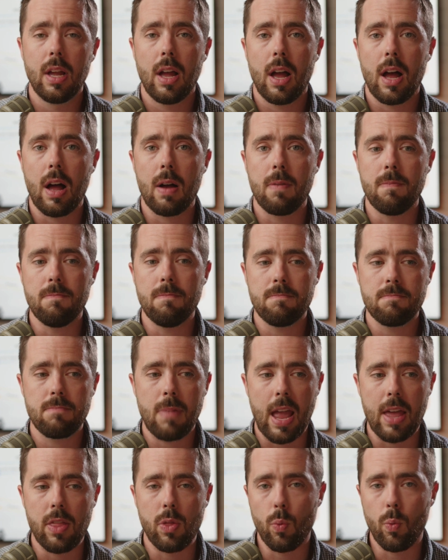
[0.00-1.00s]
Um,
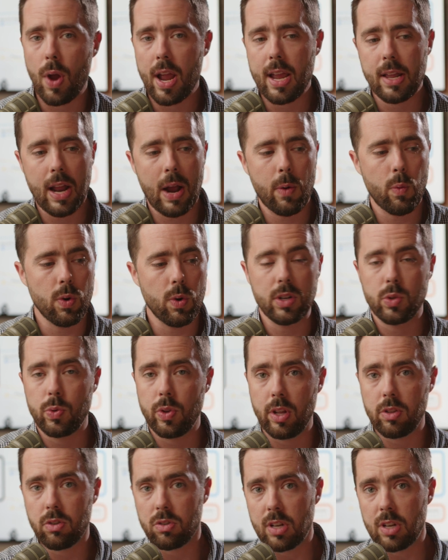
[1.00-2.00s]
and the way it works with
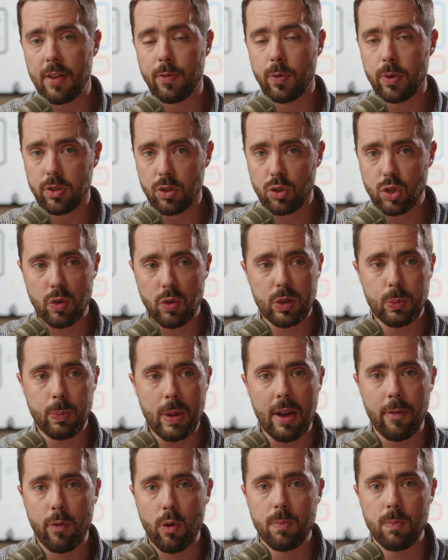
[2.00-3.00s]
other software as a service
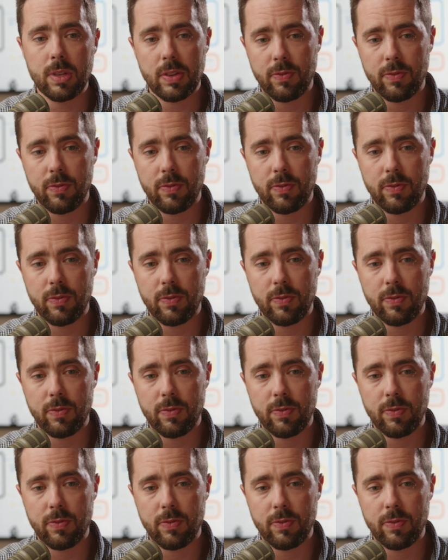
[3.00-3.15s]
platforms,